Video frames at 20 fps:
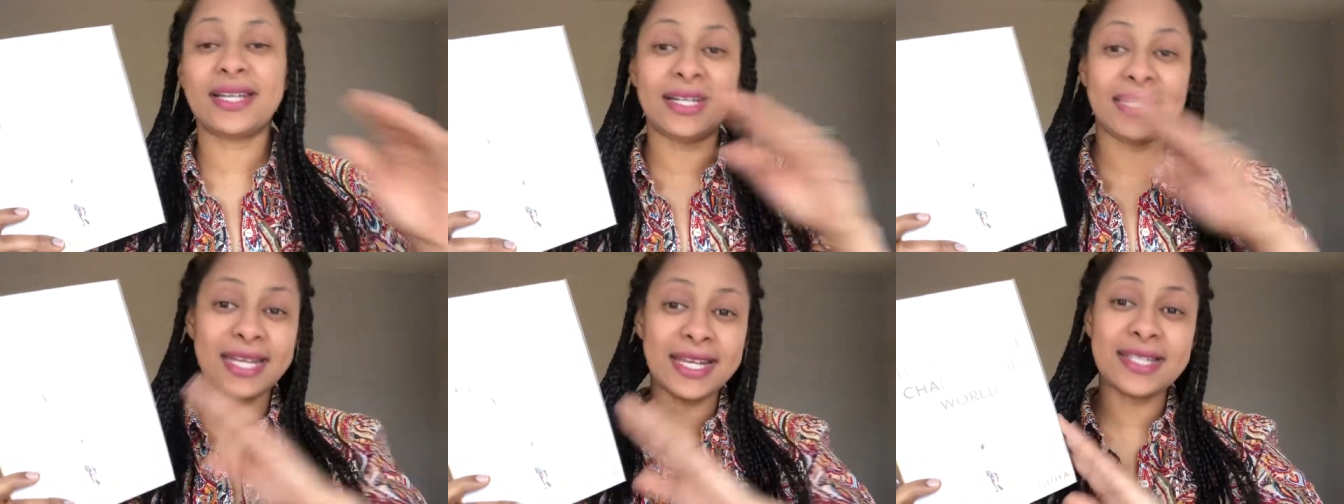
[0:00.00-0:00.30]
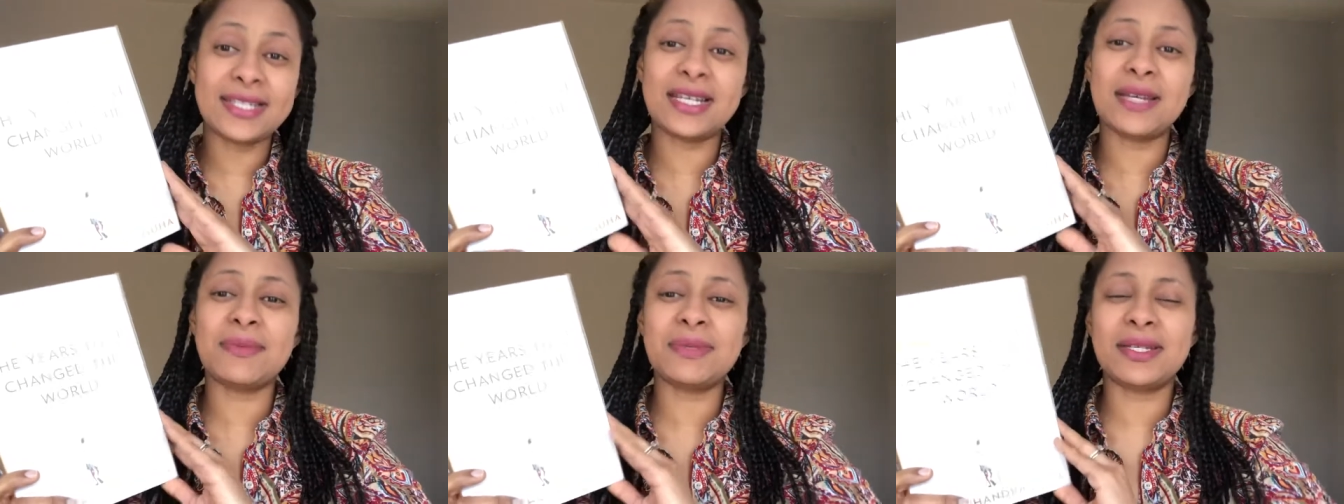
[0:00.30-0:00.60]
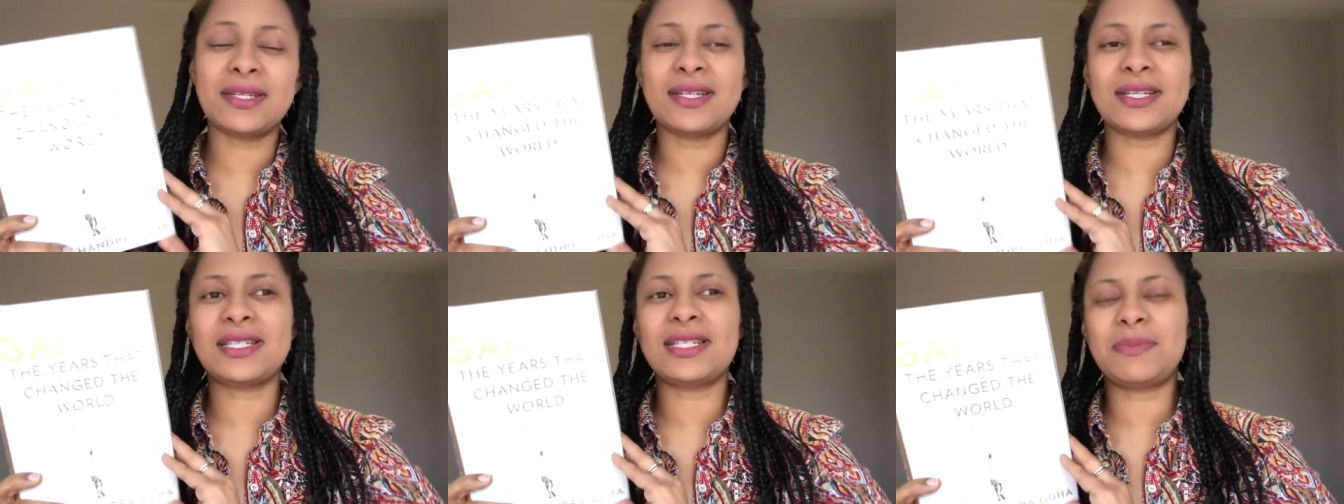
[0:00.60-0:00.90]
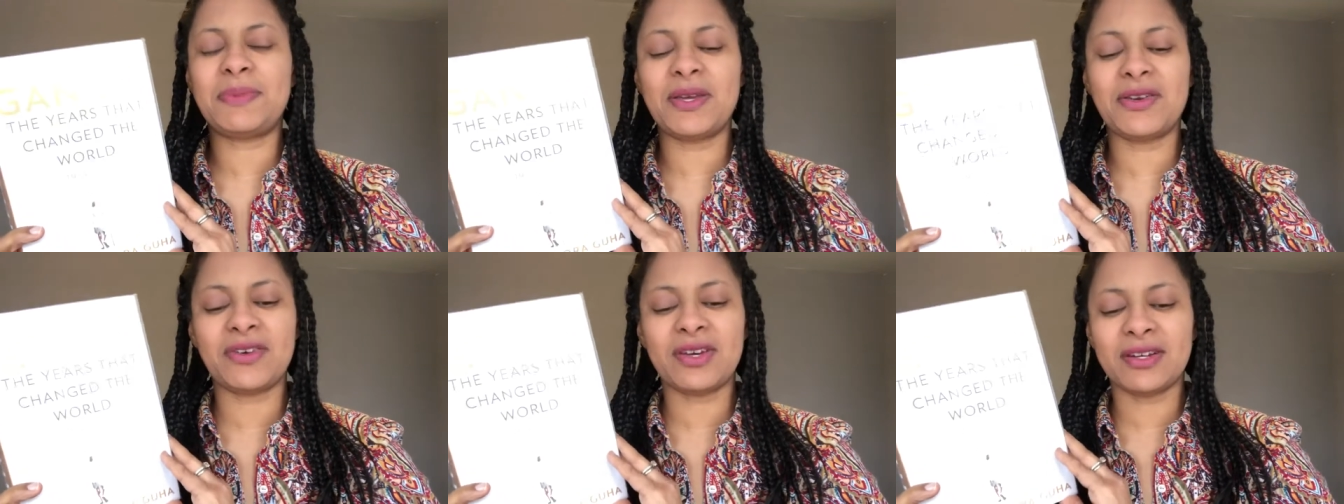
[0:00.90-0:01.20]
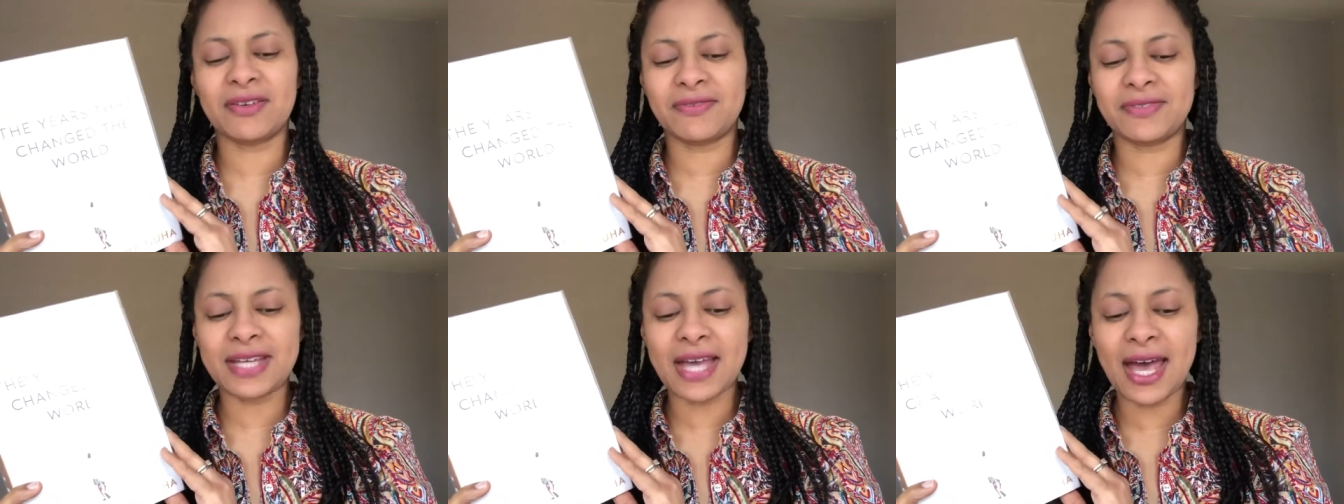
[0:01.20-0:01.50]
leads him to this period
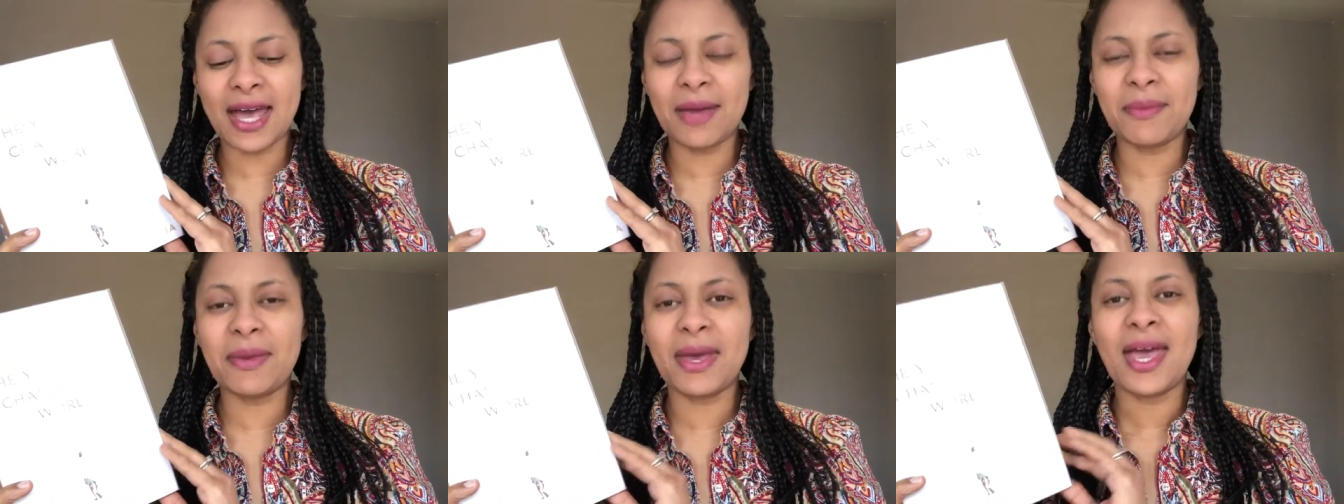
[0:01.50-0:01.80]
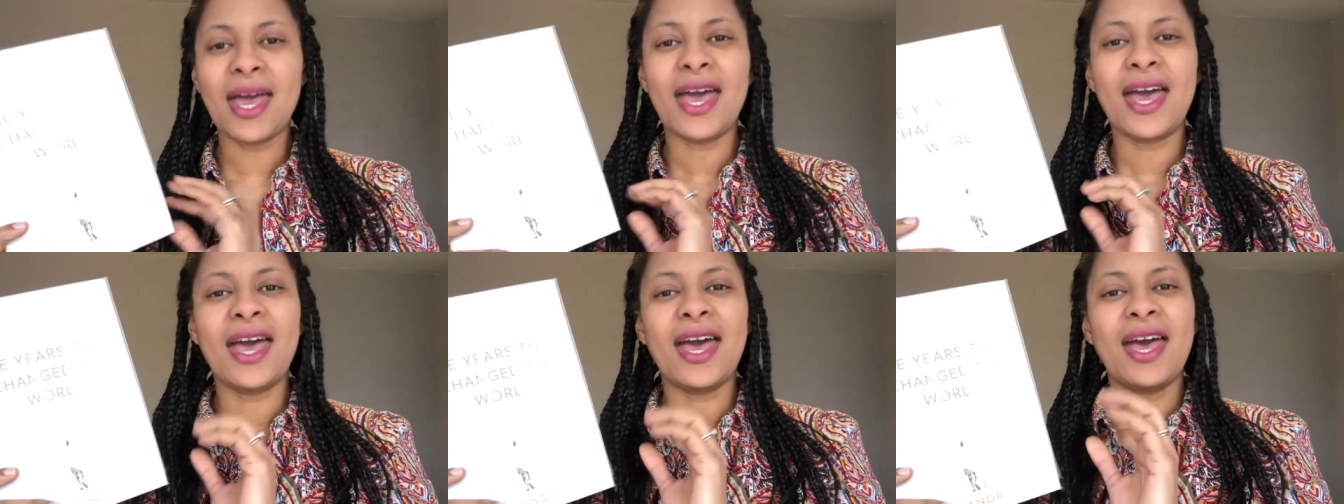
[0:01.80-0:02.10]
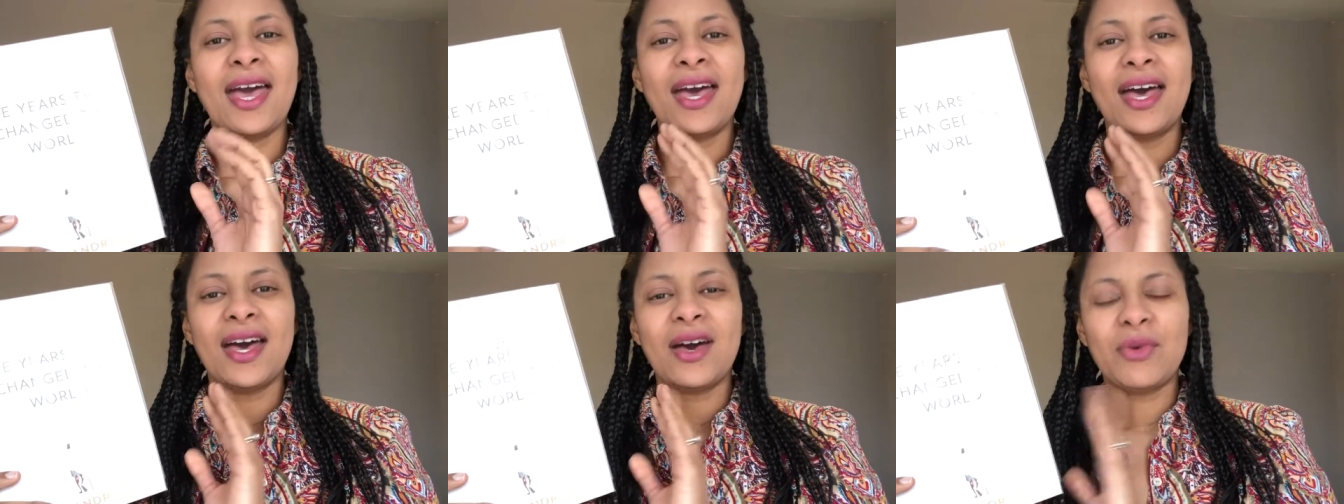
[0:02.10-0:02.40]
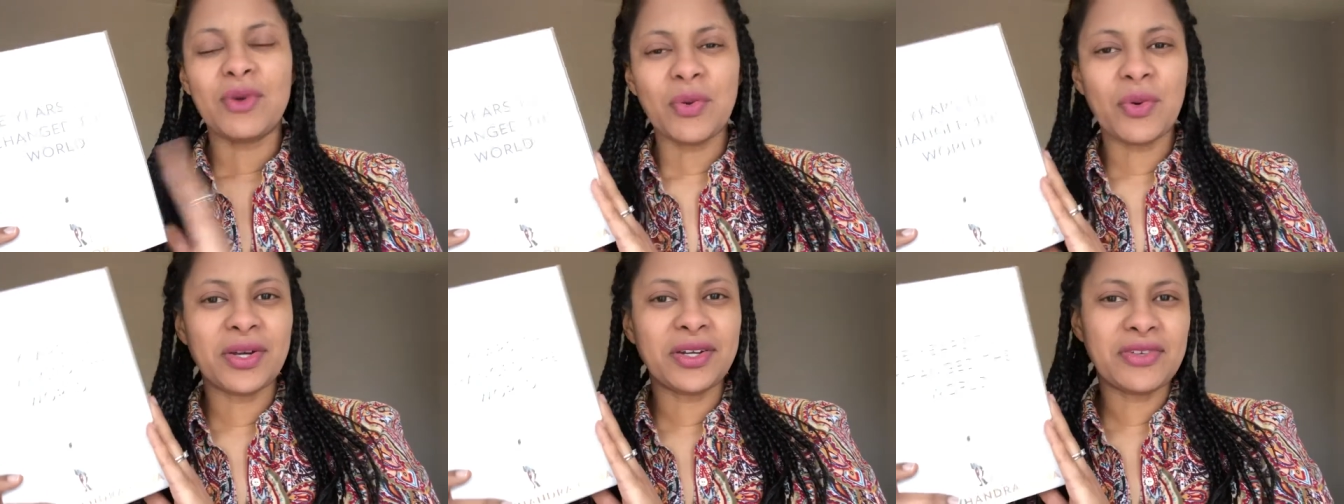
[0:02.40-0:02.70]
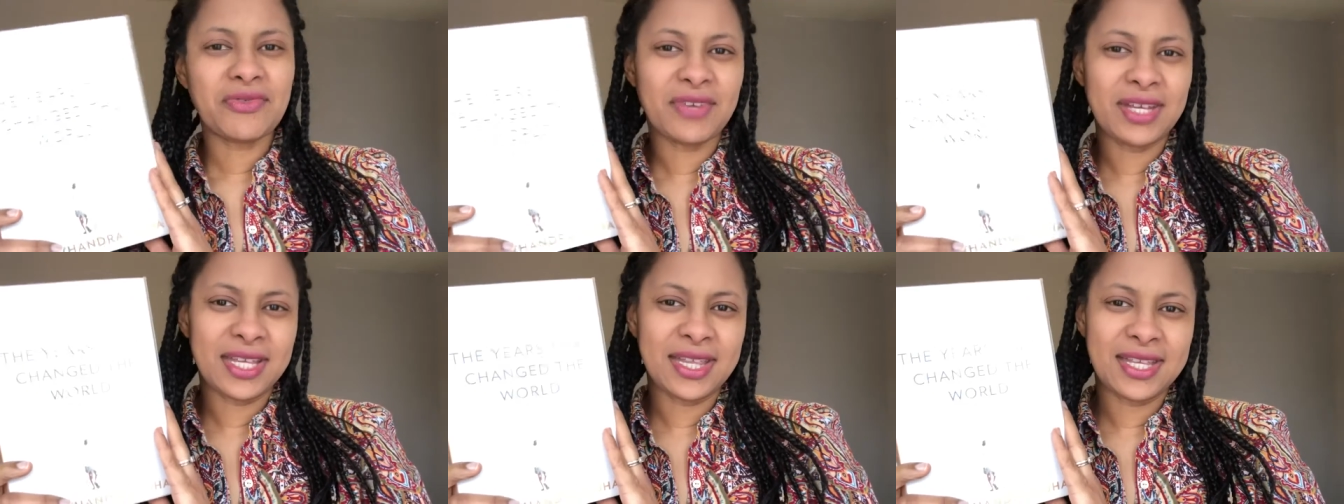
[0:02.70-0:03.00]
of time we want to
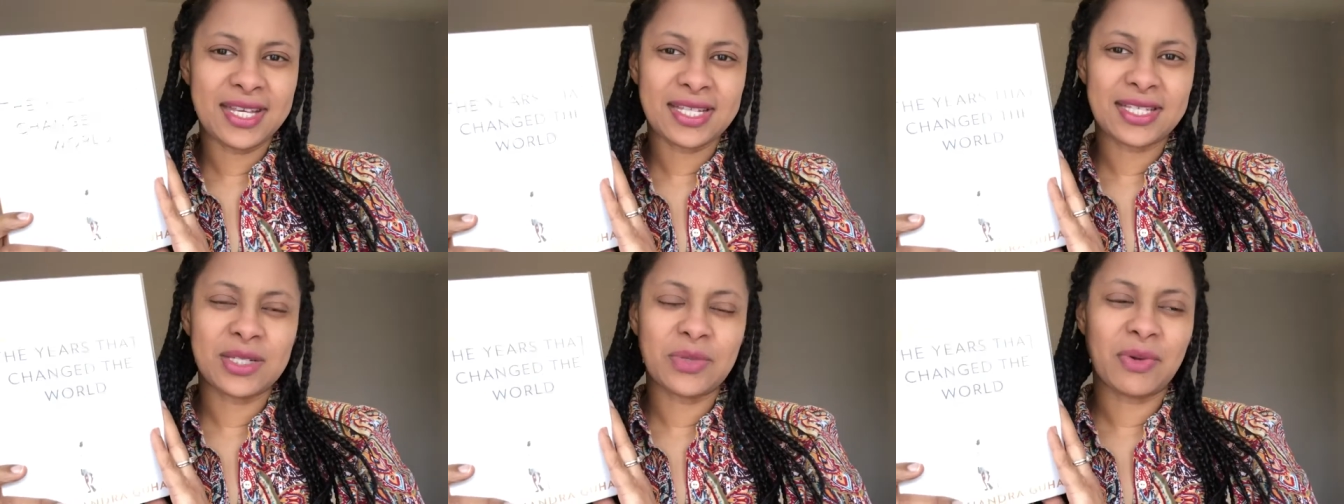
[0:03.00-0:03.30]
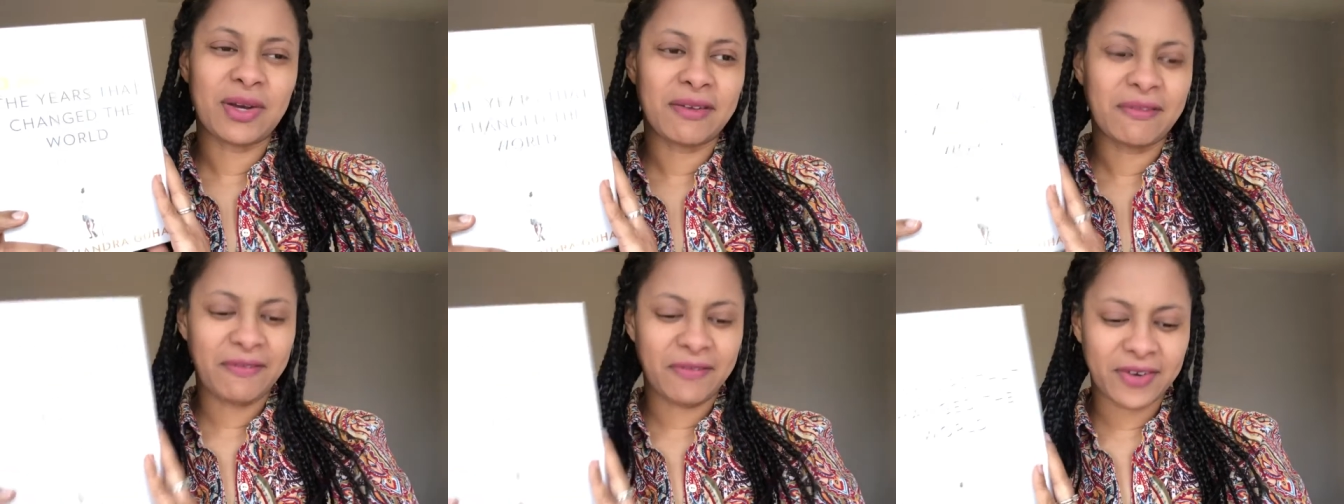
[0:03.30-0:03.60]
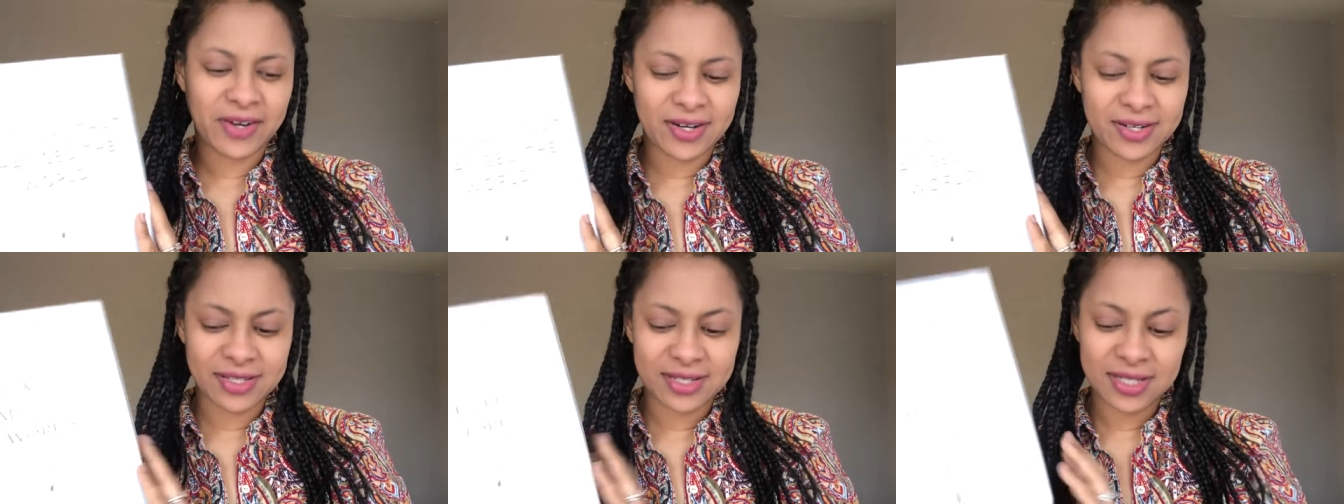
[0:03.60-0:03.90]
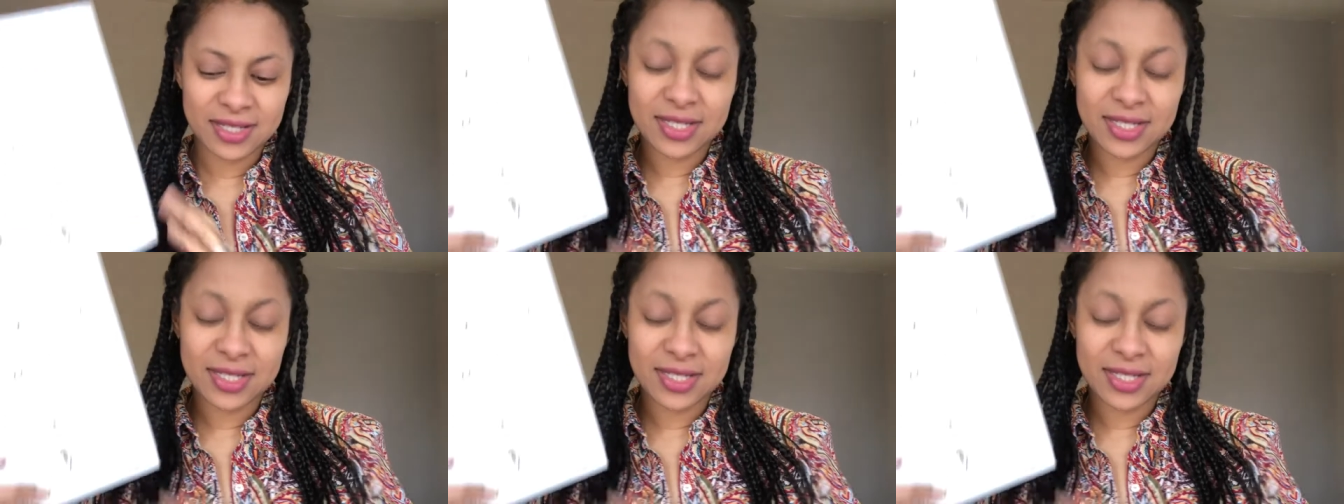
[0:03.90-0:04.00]
read this one first.